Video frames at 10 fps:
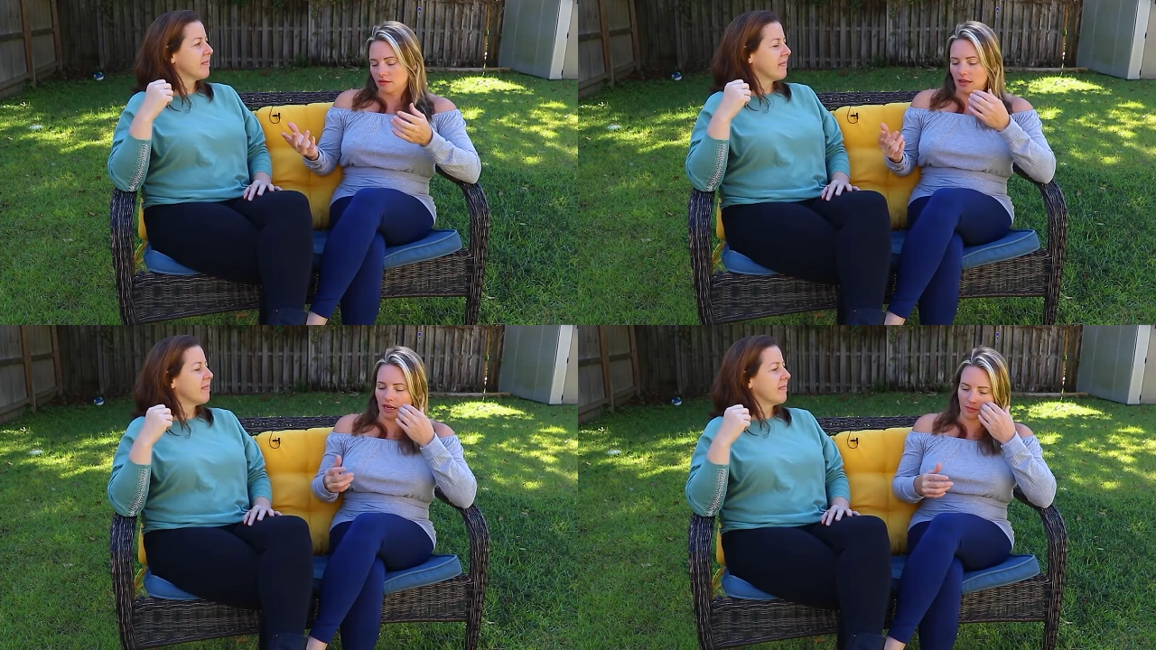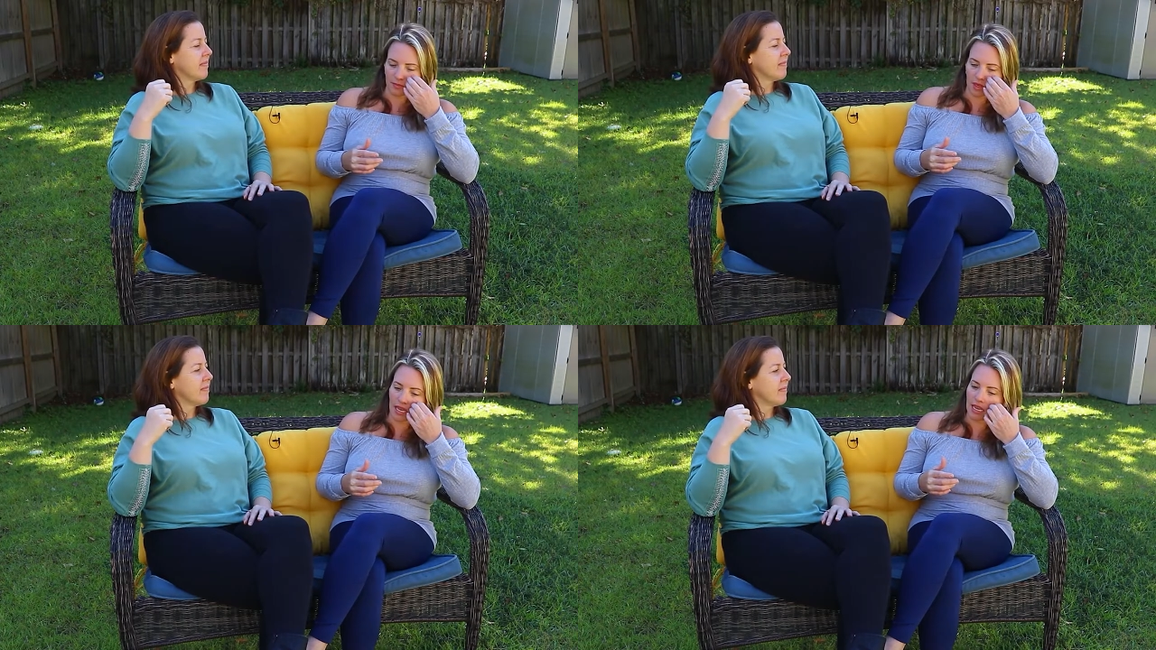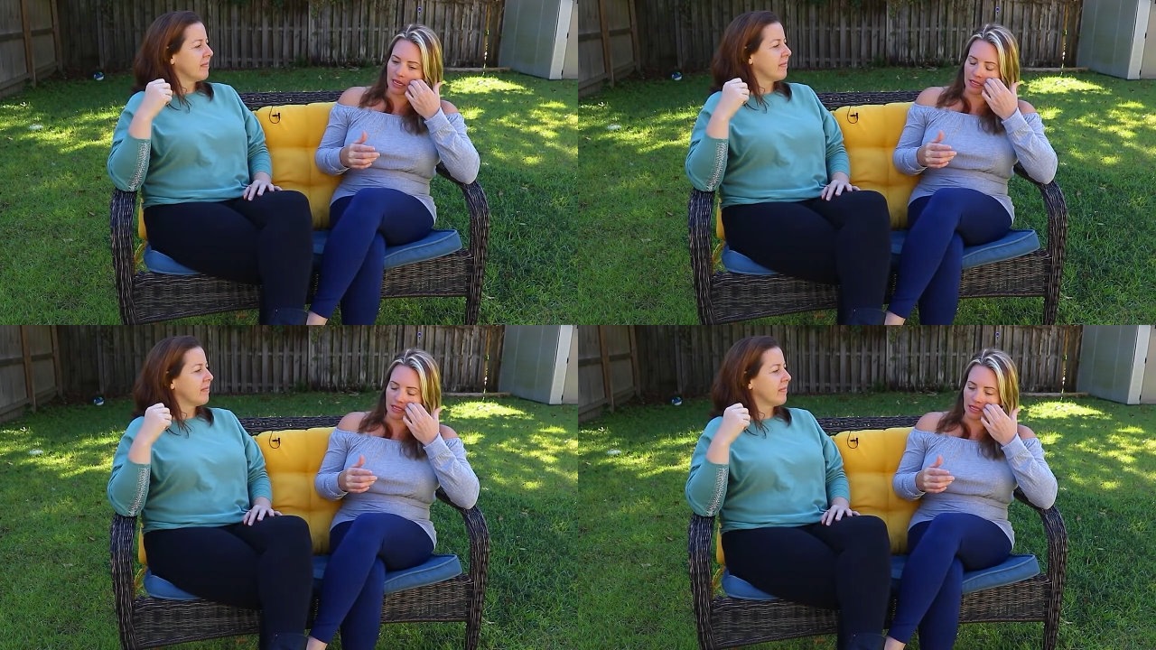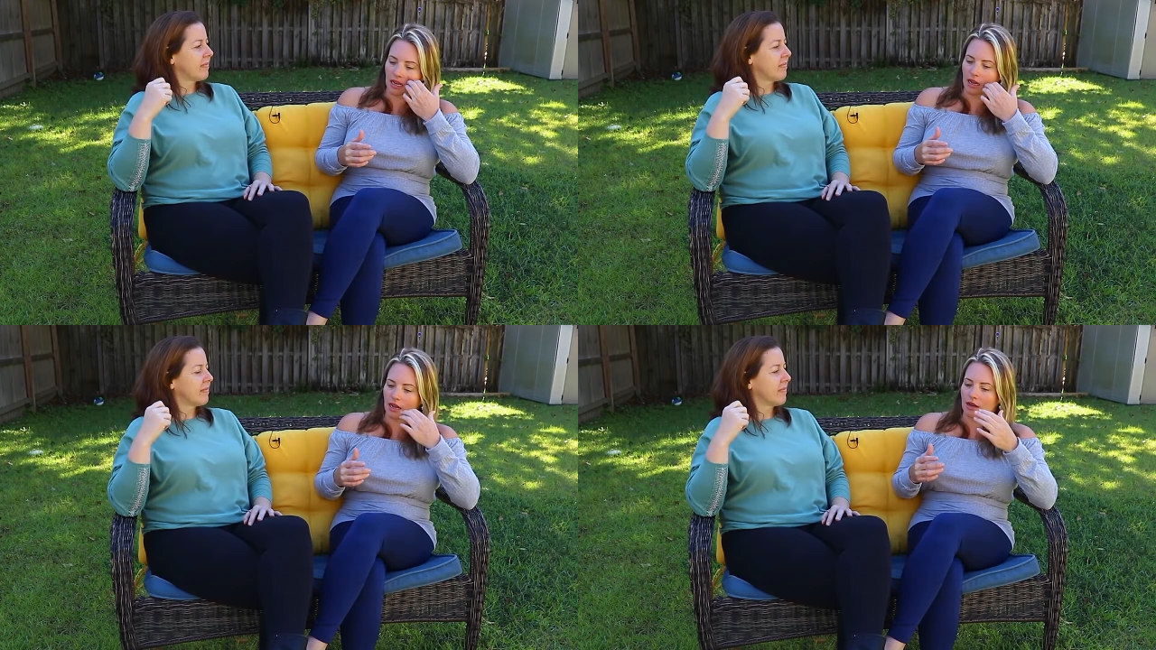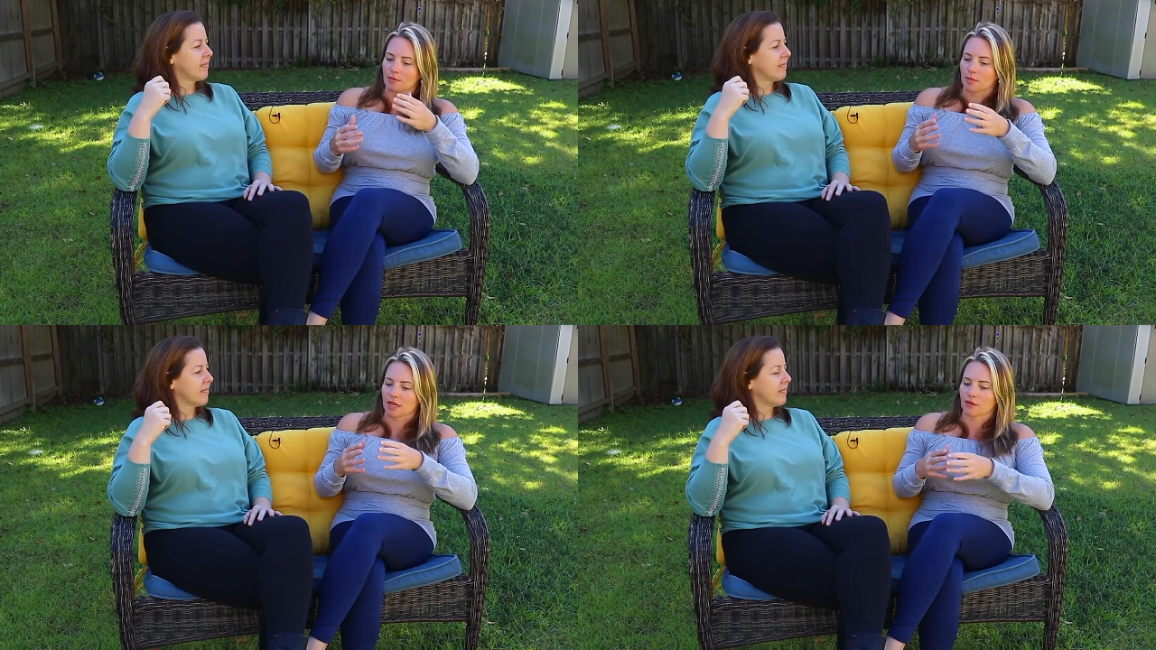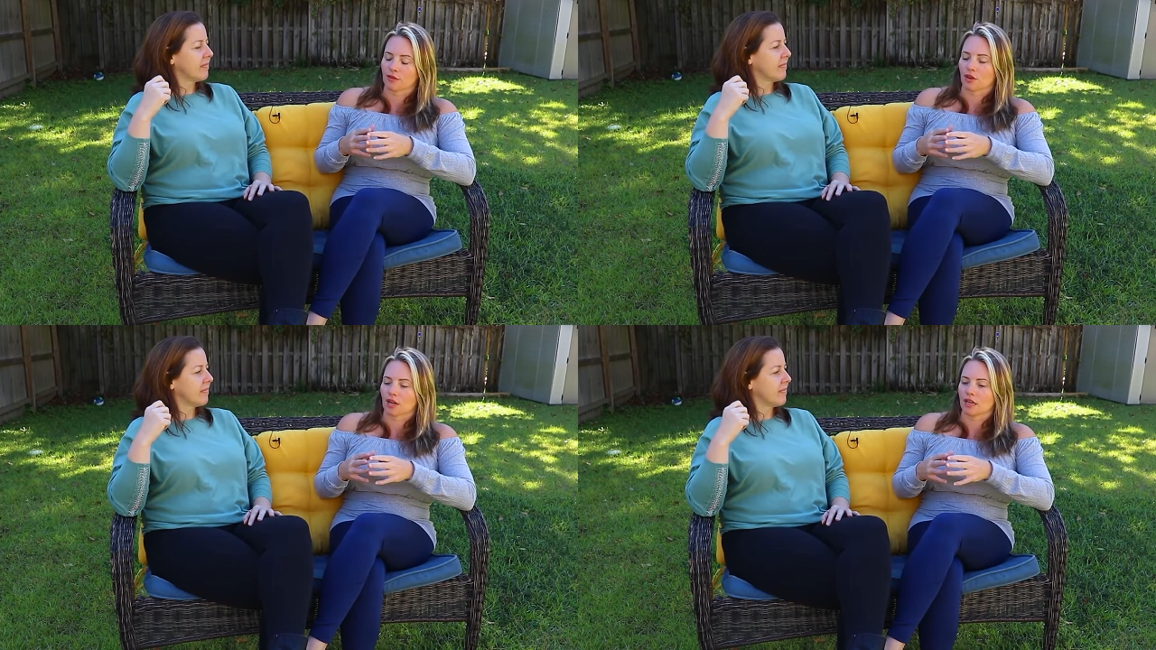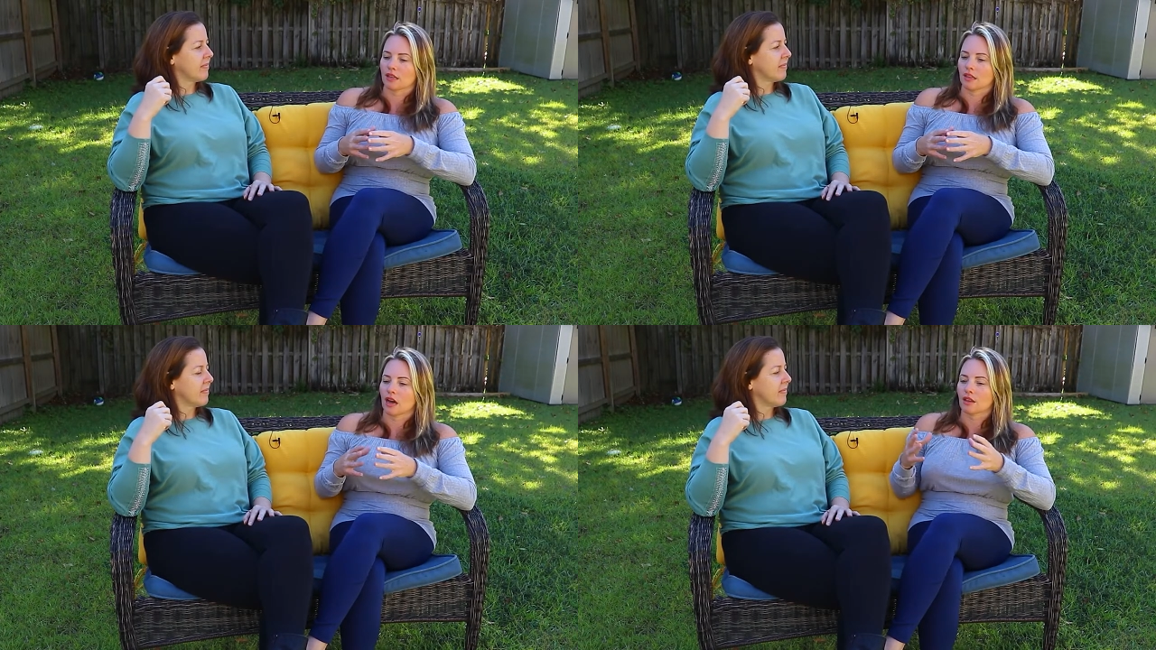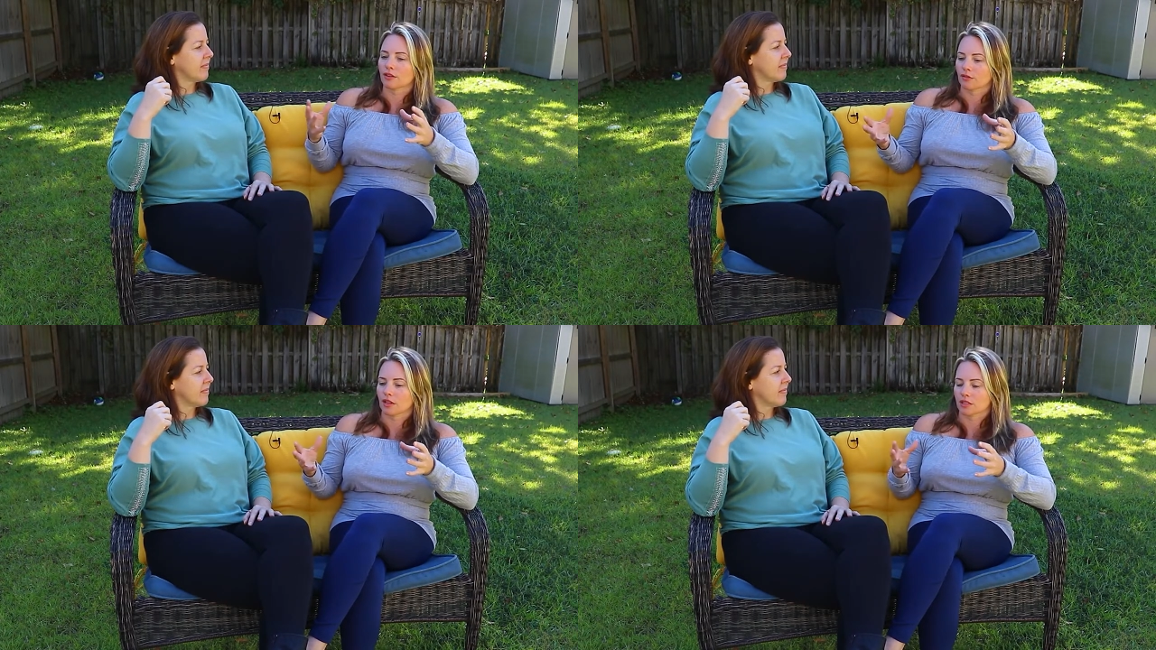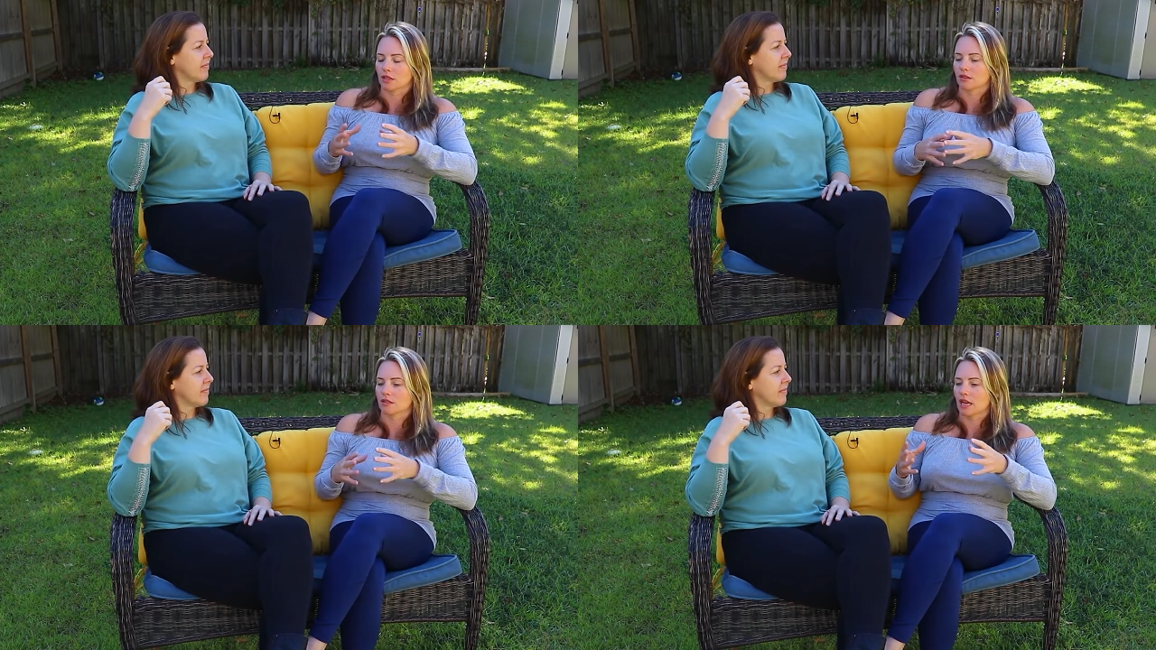Speaker 1: yeah. And um, but if you're in the other flood zones,